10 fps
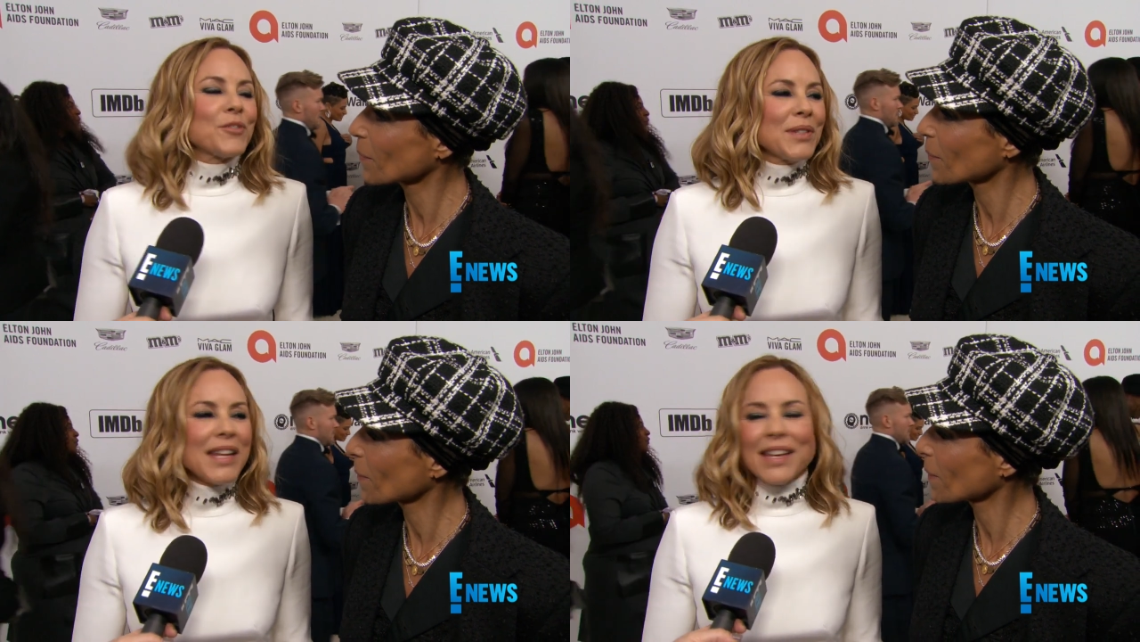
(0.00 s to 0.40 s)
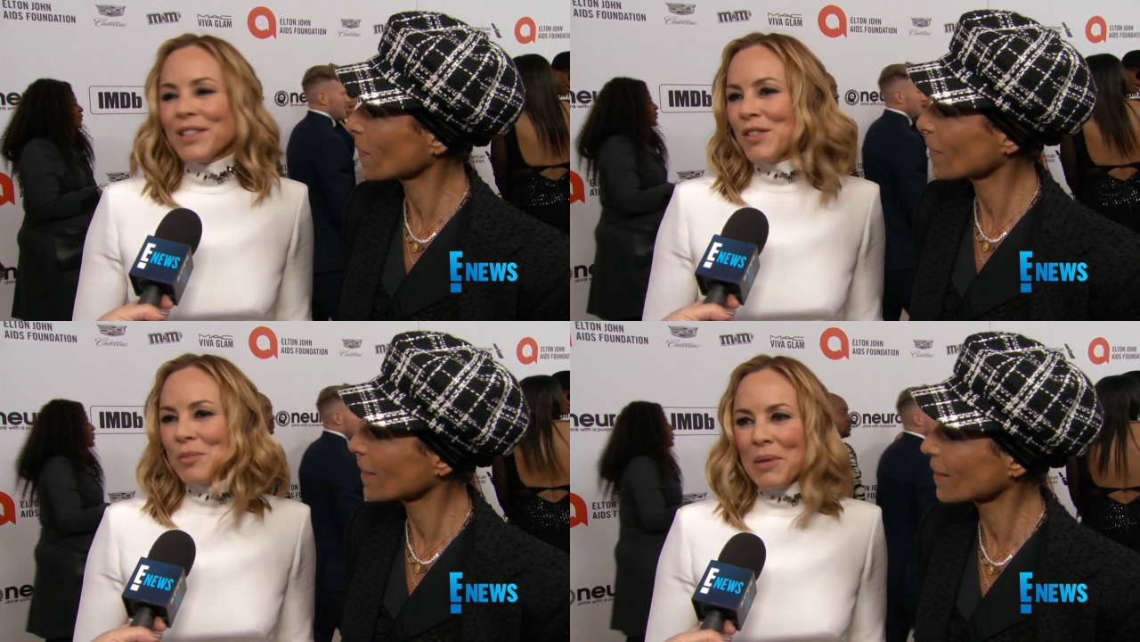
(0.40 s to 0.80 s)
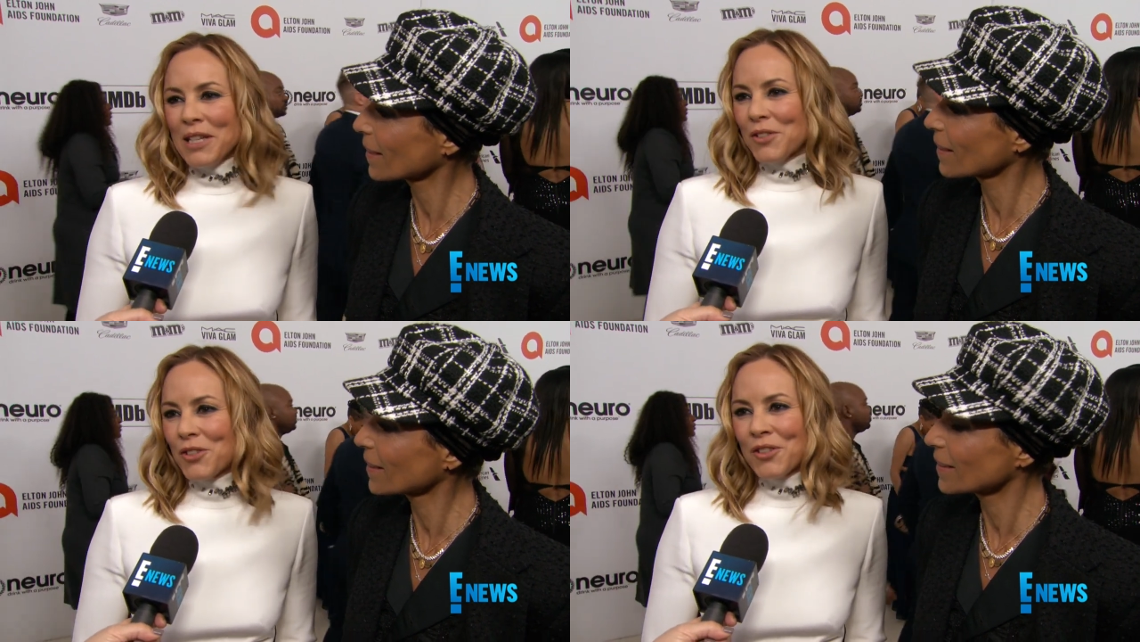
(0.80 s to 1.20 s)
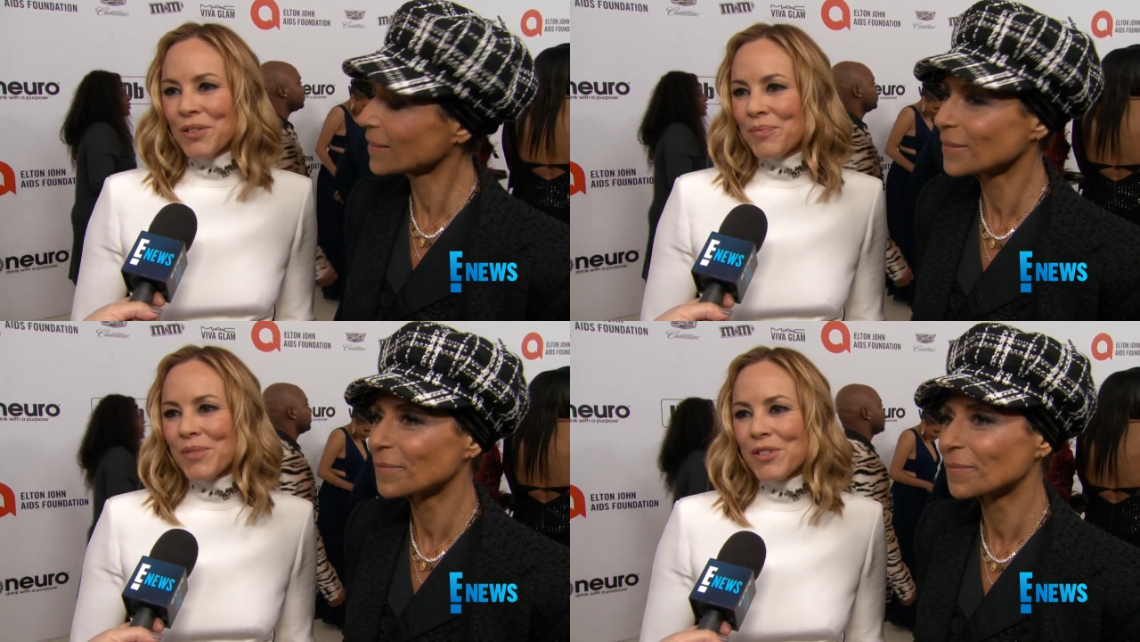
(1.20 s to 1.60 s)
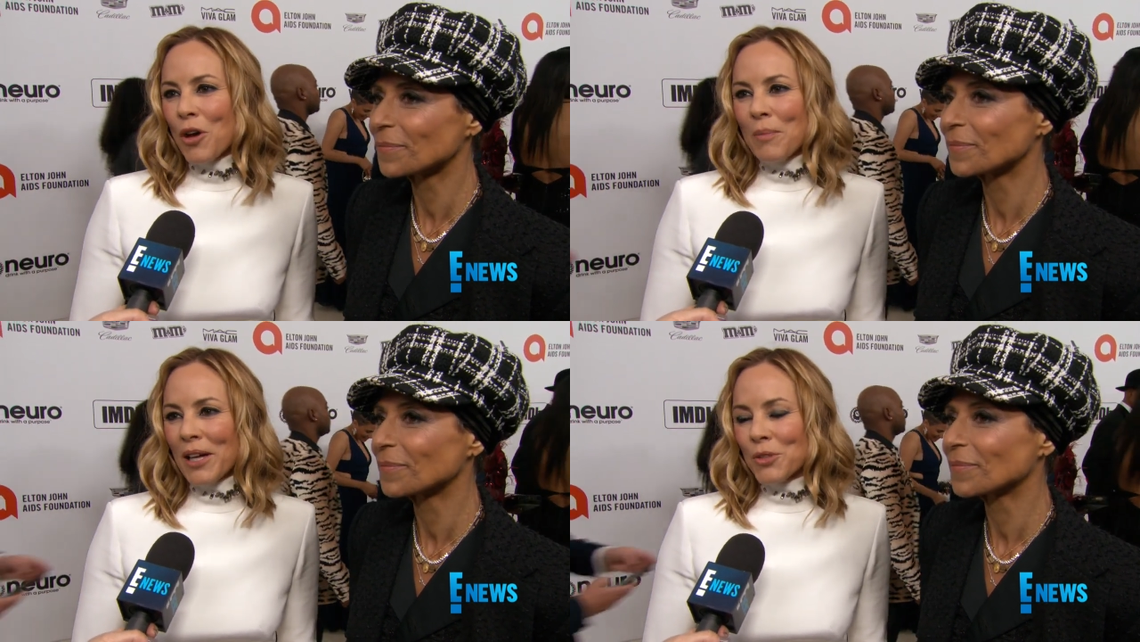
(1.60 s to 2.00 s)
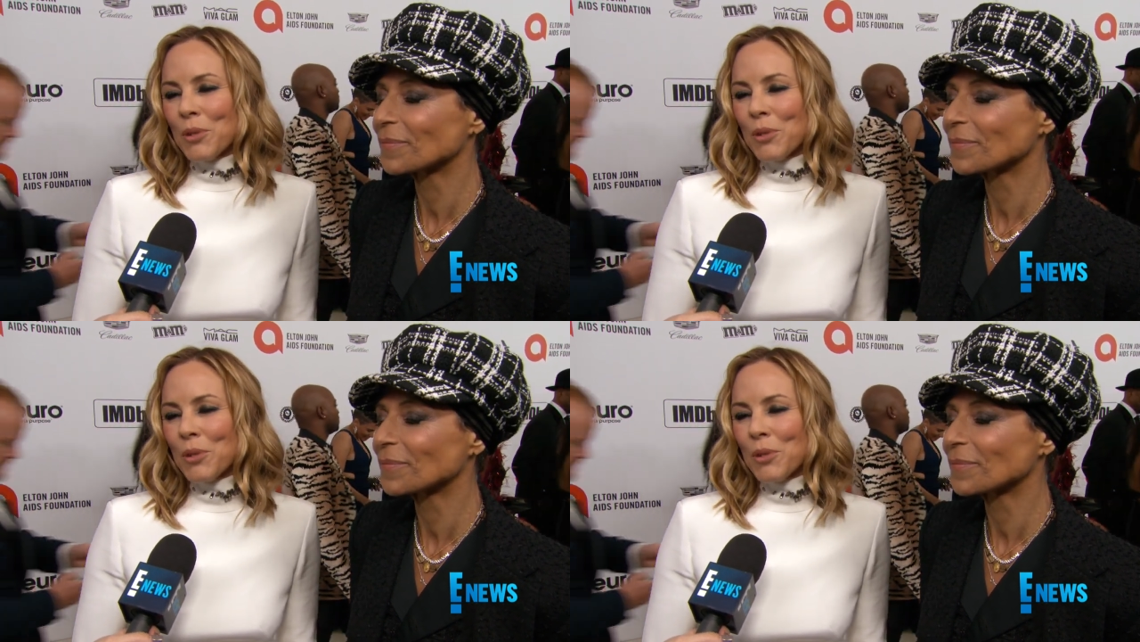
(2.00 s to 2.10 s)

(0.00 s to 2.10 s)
Speaker 1: Renee's speech so much.